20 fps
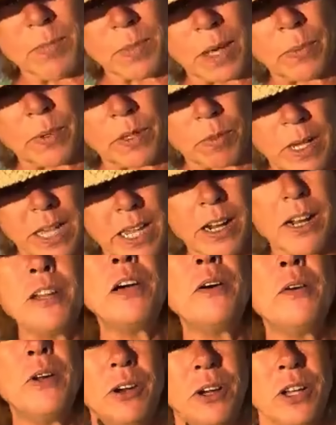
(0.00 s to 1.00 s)
bear with me. And I
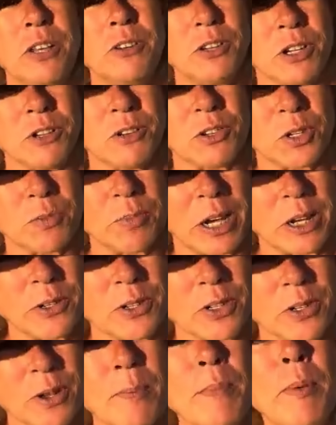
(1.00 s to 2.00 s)
know a lot of you do
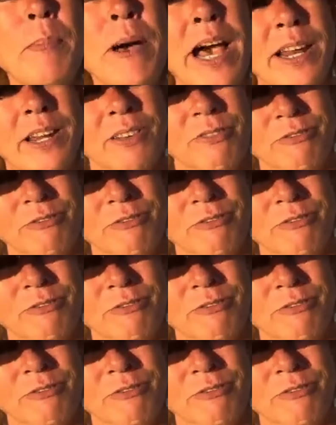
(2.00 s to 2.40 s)
smoke, so I'm a bad